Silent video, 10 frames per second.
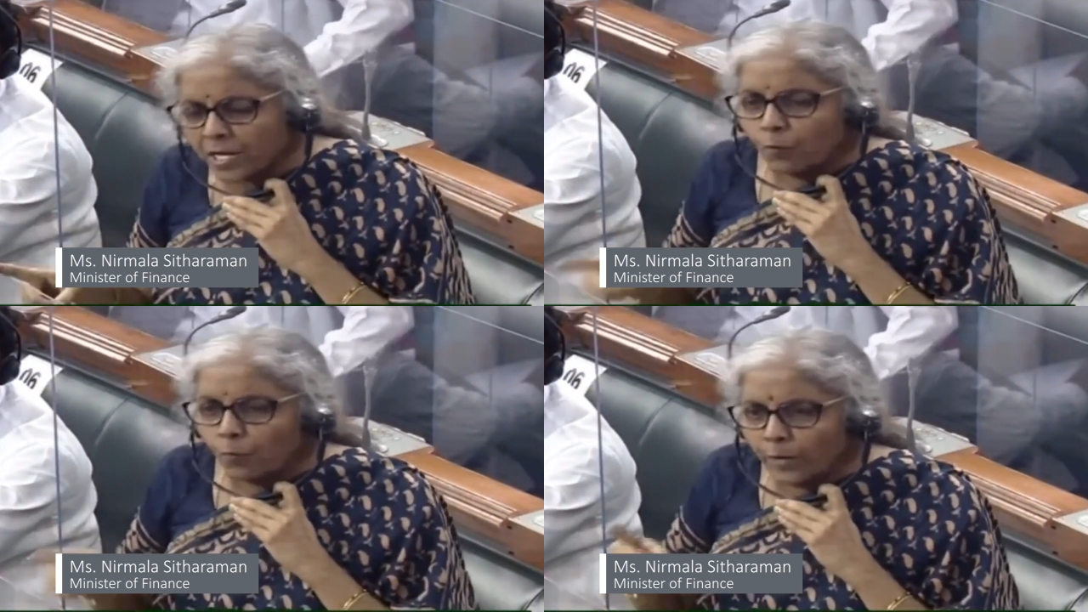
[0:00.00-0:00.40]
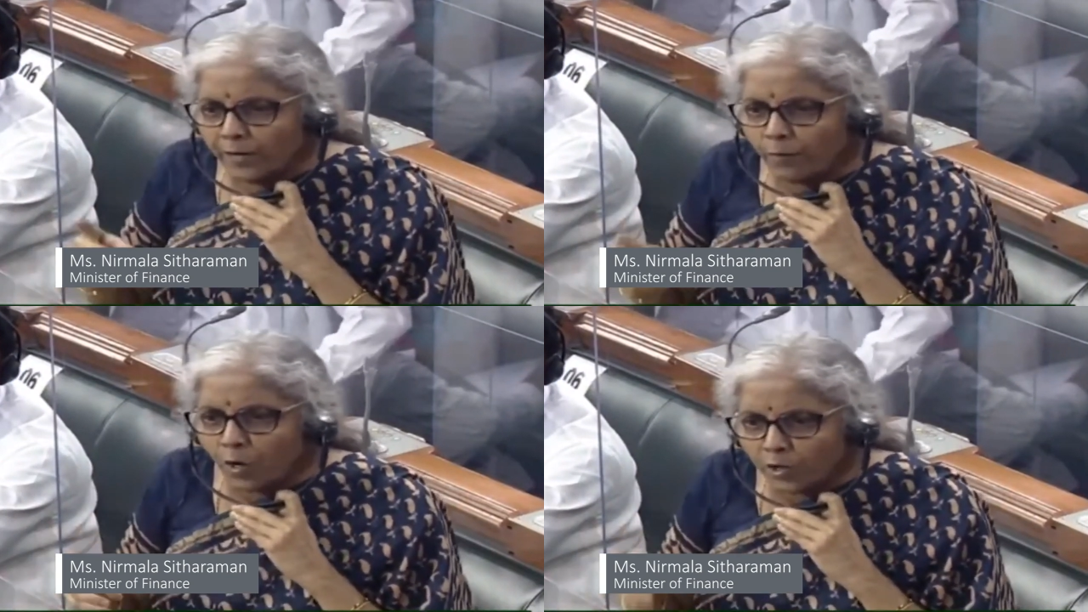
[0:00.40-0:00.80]
we
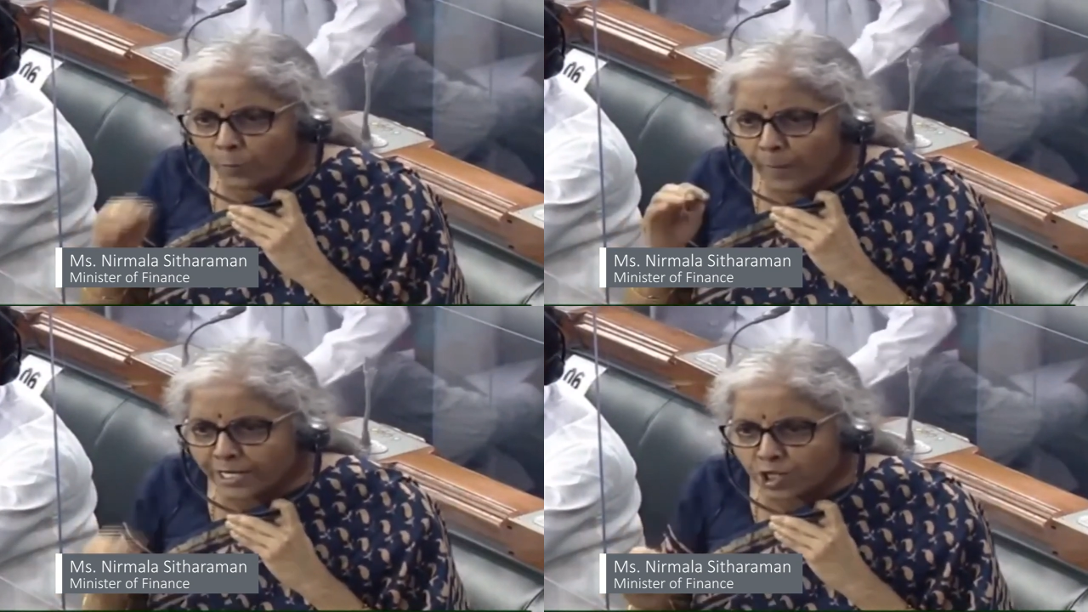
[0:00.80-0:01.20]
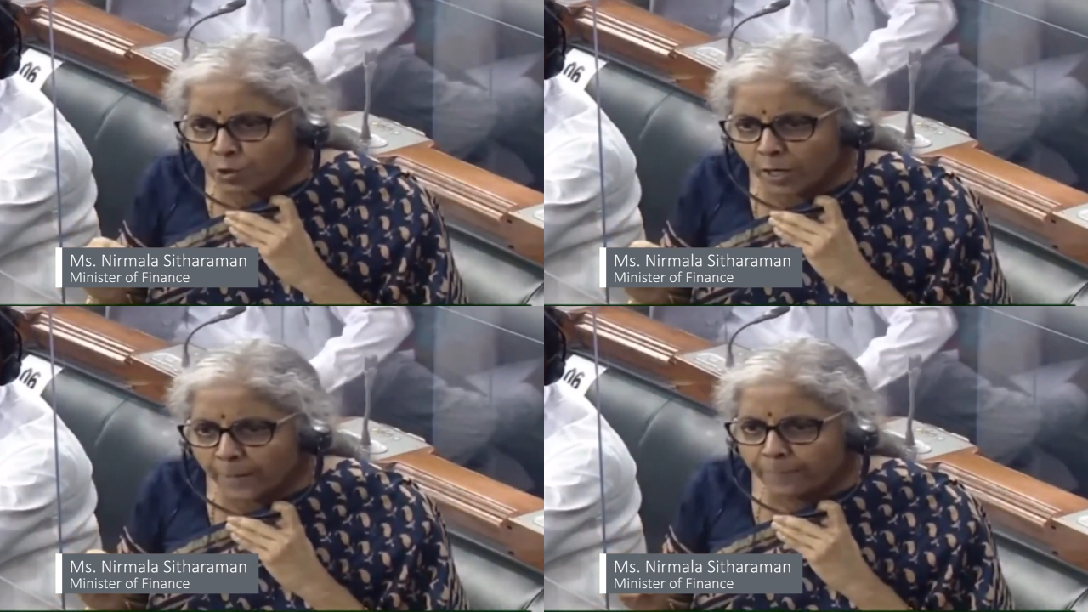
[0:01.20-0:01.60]
want to make
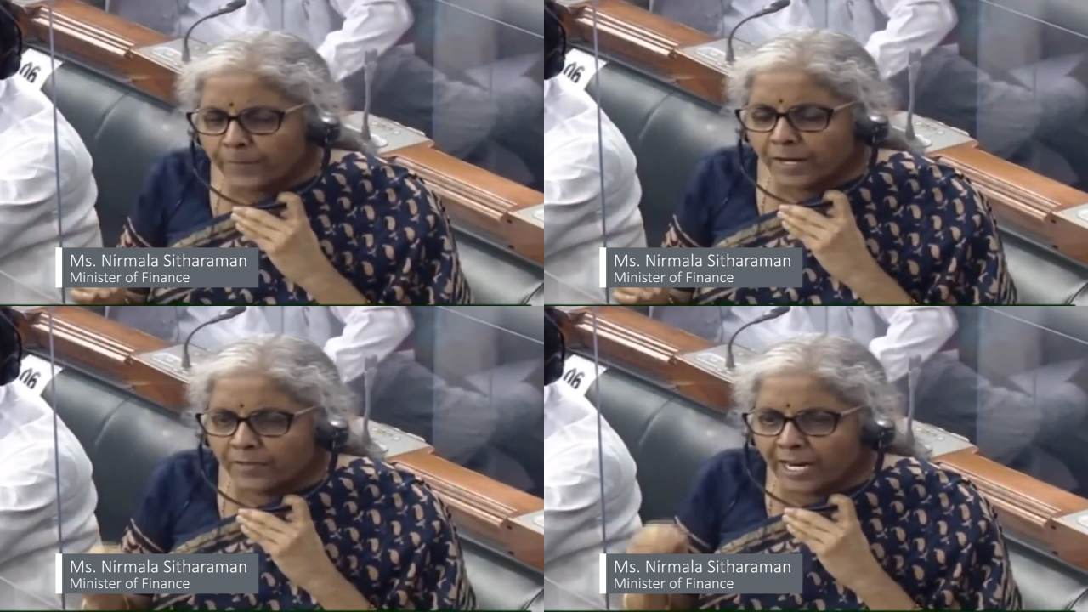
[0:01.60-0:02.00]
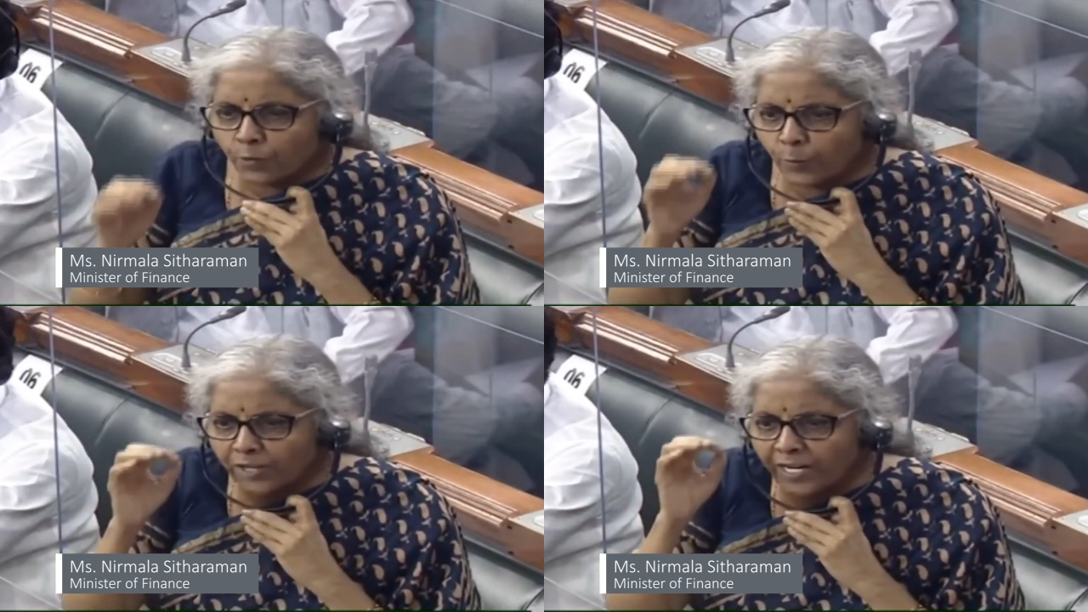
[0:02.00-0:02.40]
sure that
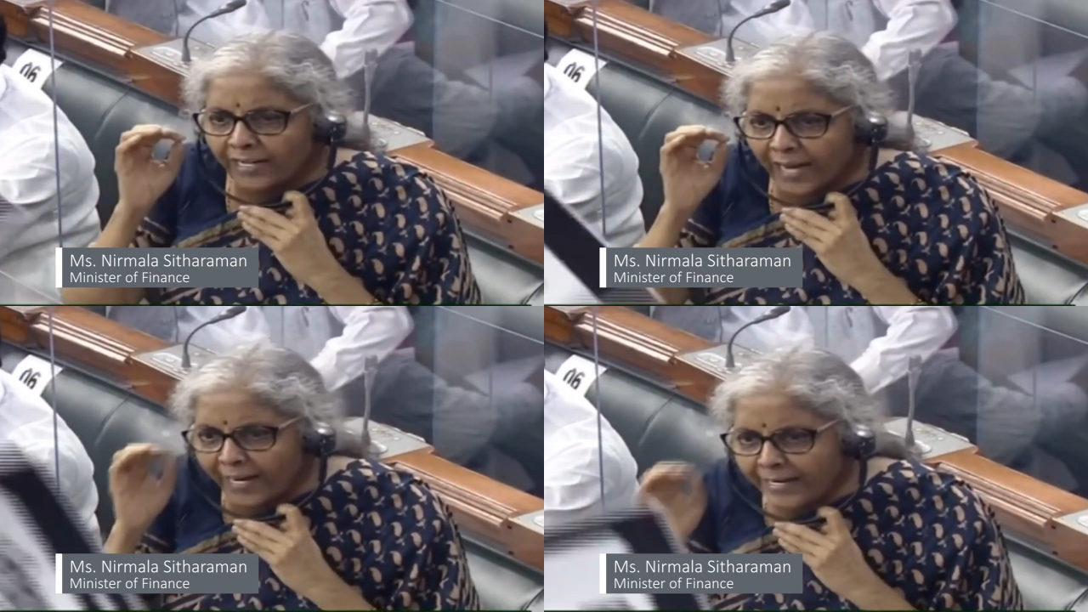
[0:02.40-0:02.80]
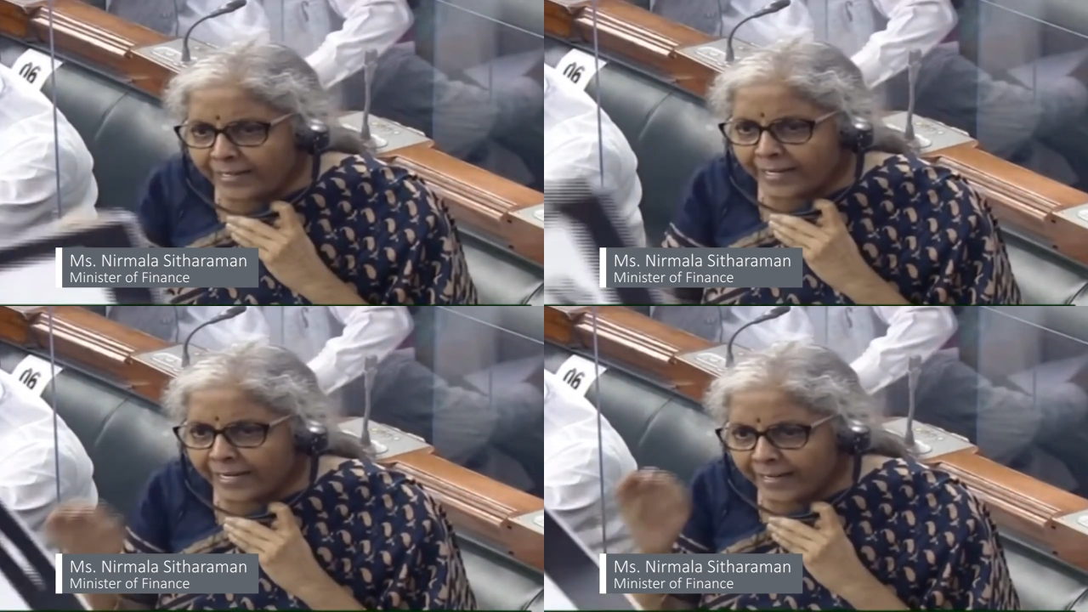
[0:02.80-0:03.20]
within
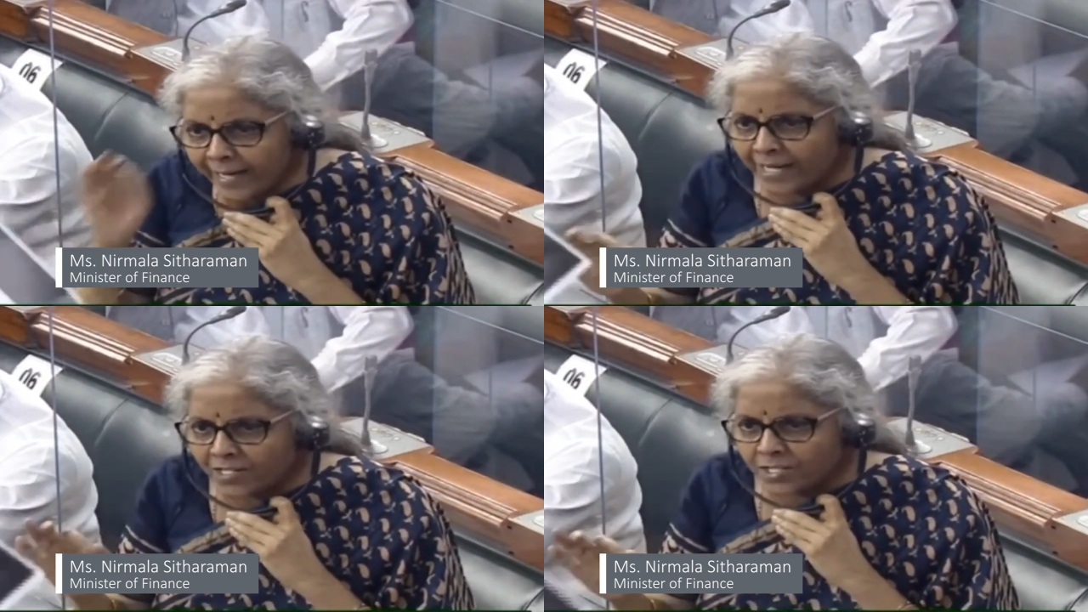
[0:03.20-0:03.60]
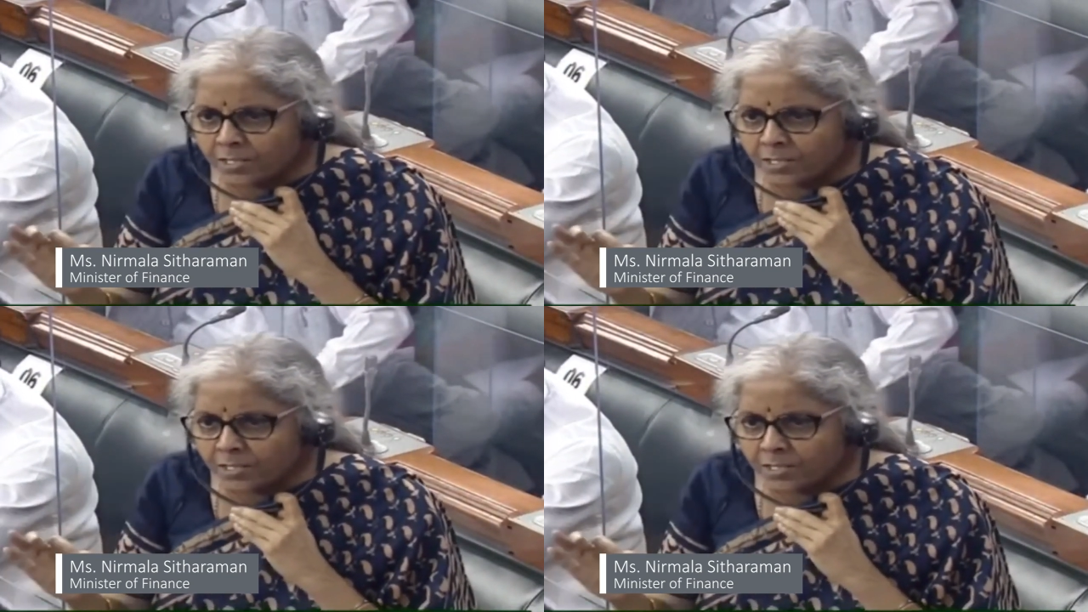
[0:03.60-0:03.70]
90 days,